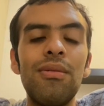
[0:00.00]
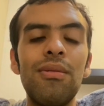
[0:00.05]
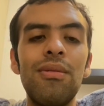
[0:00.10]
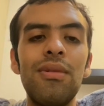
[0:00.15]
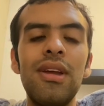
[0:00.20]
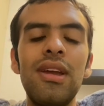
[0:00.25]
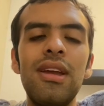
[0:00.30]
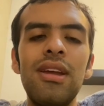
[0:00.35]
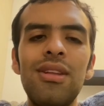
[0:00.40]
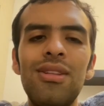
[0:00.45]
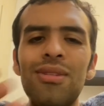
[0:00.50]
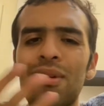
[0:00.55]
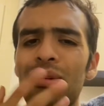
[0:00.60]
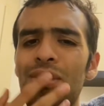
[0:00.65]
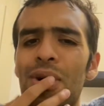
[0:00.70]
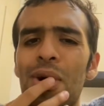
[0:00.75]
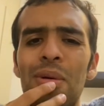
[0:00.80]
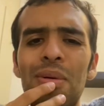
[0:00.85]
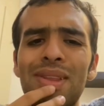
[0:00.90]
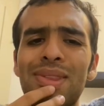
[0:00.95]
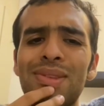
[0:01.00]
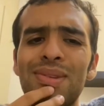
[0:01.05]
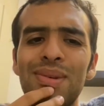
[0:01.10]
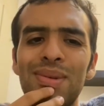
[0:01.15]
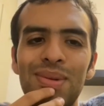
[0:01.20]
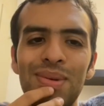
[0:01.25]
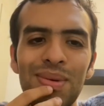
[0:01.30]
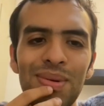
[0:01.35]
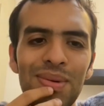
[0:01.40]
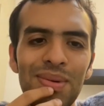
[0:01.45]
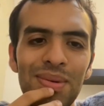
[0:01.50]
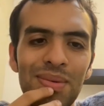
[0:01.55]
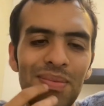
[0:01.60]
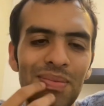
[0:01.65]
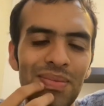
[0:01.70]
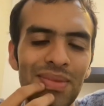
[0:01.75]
we don't know what to do.